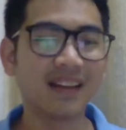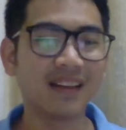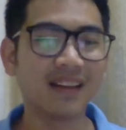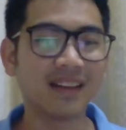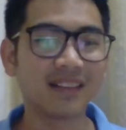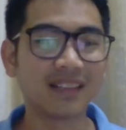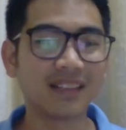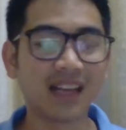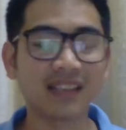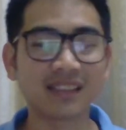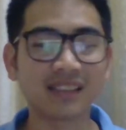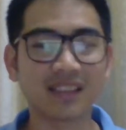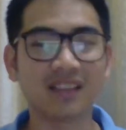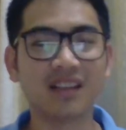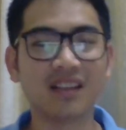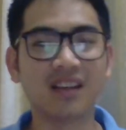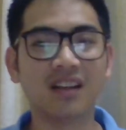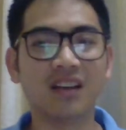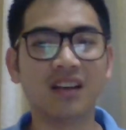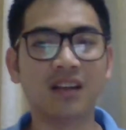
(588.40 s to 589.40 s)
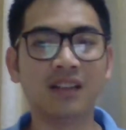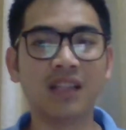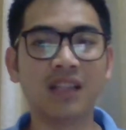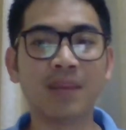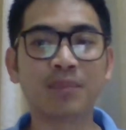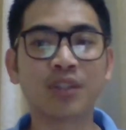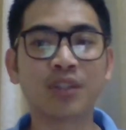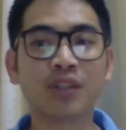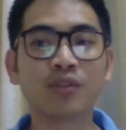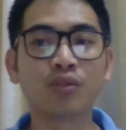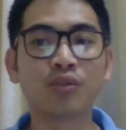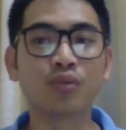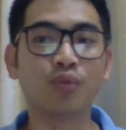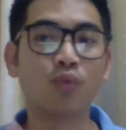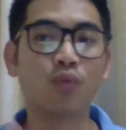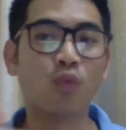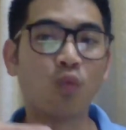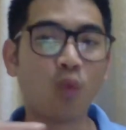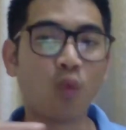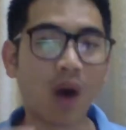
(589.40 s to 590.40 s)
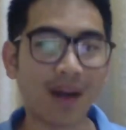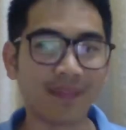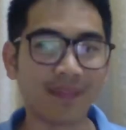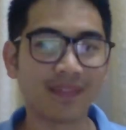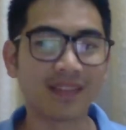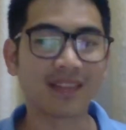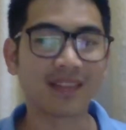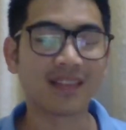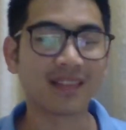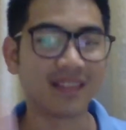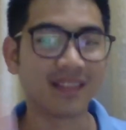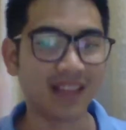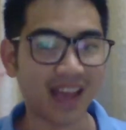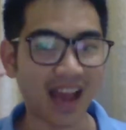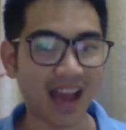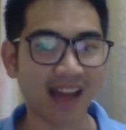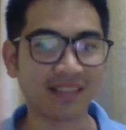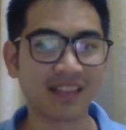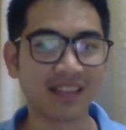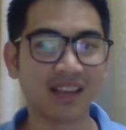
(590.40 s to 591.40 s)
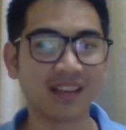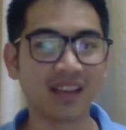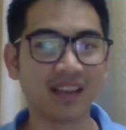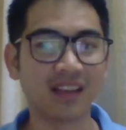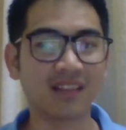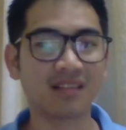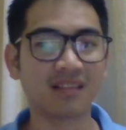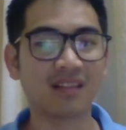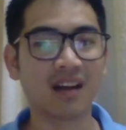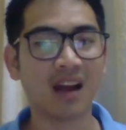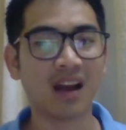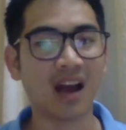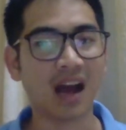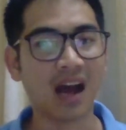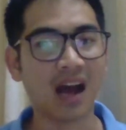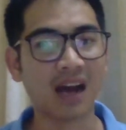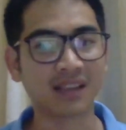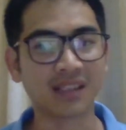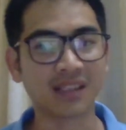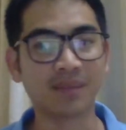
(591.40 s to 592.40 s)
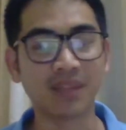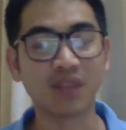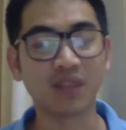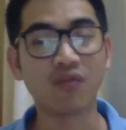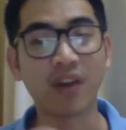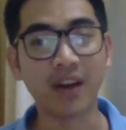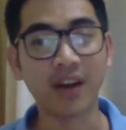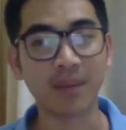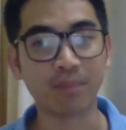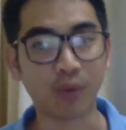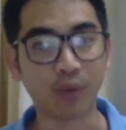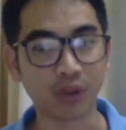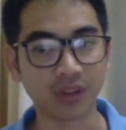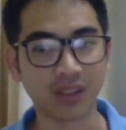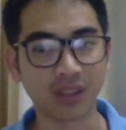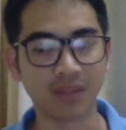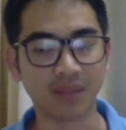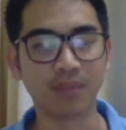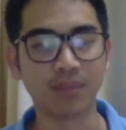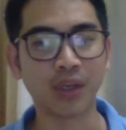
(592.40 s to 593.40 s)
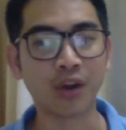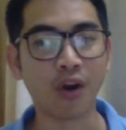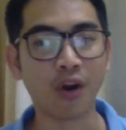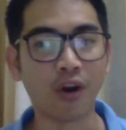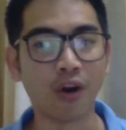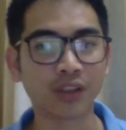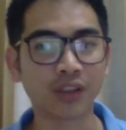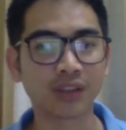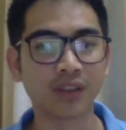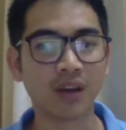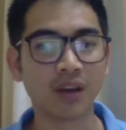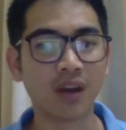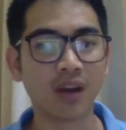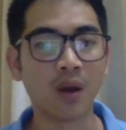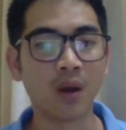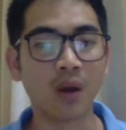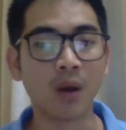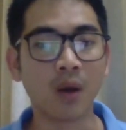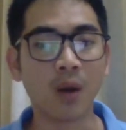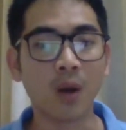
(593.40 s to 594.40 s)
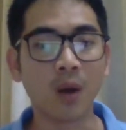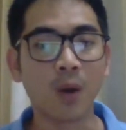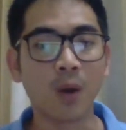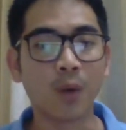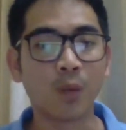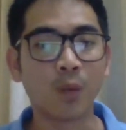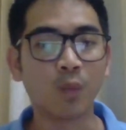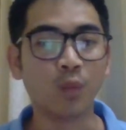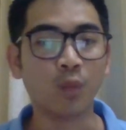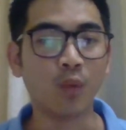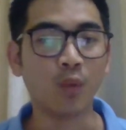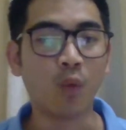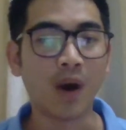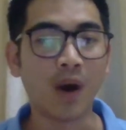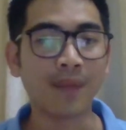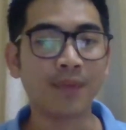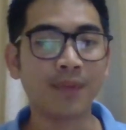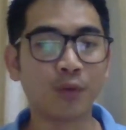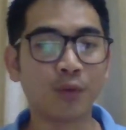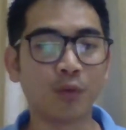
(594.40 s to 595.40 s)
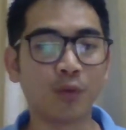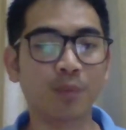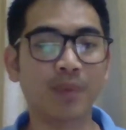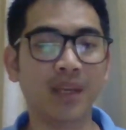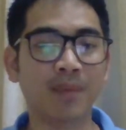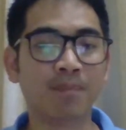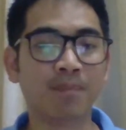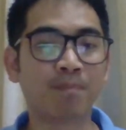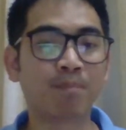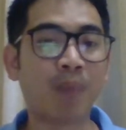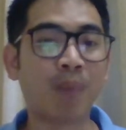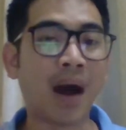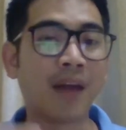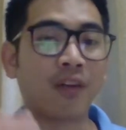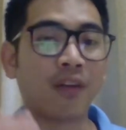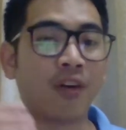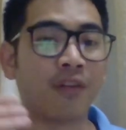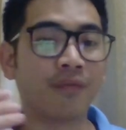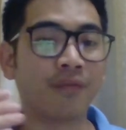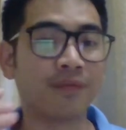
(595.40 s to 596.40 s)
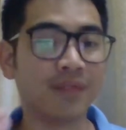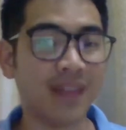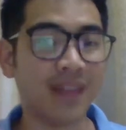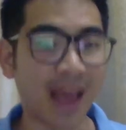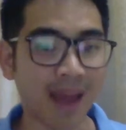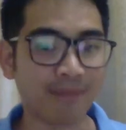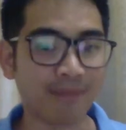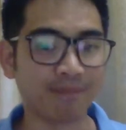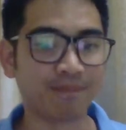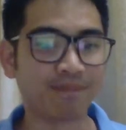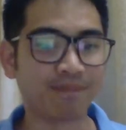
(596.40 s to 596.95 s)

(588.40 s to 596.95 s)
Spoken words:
Thus, adaptation to what they are thinking are something very important, because we want to be part of them,